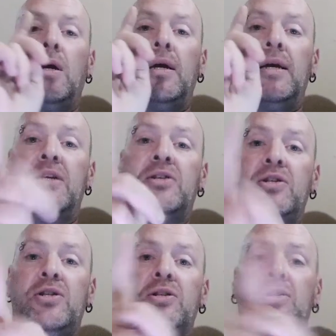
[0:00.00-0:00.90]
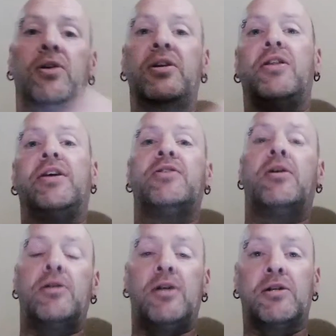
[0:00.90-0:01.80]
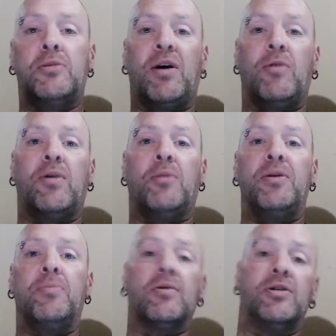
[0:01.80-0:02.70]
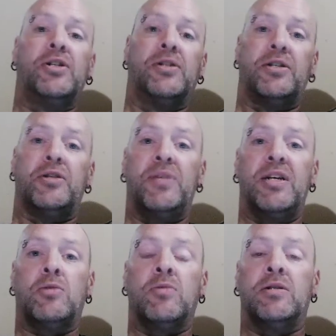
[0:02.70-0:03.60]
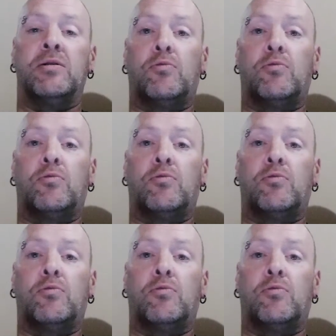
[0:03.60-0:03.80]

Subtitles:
it isn't just nerdy things that are talked about while people are chilling in the basement.